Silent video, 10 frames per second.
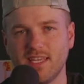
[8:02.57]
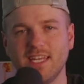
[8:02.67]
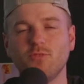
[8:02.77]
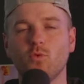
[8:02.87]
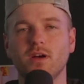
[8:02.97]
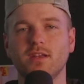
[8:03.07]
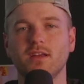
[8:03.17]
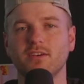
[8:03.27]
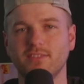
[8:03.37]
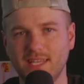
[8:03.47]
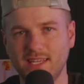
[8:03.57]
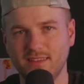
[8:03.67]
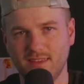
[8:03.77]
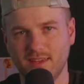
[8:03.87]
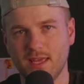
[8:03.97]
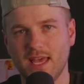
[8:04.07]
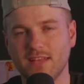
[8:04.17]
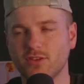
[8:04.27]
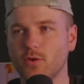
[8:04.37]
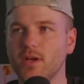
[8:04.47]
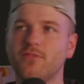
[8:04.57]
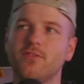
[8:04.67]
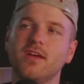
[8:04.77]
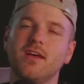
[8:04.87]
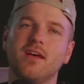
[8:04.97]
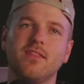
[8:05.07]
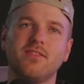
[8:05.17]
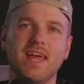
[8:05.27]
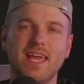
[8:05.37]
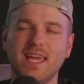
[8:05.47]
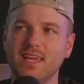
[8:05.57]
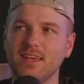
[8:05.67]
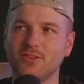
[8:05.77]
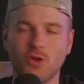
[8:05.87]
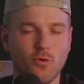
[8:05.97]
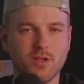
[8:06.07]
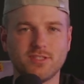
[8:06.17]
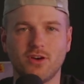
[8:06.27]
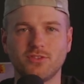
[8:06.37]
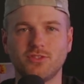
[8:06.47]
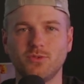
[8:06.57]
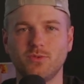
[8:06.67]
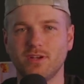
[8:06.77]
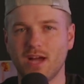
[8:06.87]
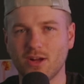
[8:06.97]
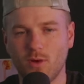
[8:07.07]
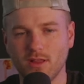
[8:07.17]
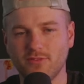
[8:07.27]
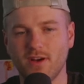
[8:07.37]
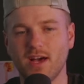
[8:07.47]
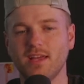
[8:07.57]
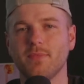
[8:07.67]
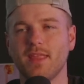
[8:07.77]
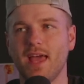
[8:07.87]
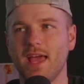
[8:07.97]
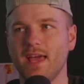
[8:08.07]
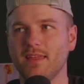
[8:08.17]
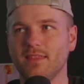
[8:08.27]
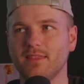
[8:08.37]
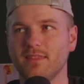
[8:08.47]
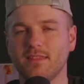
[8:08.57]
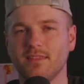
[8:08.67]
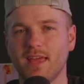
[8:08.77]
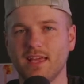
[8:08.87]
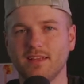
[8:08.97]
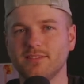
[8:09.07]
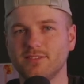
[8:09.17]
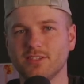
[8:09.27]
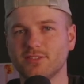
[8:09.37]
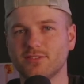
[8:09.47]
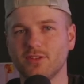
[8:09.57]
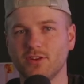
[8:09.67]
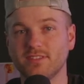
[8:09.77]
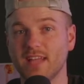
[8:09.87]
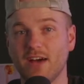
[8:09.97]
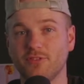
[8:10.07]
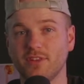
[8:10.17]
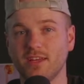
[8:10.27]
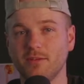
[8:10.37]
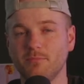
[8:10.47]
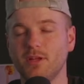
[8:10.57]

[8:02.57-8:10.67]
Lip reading: anyone of anything. And so if they don't want to talk to you, they're not qualified, and it's not for them,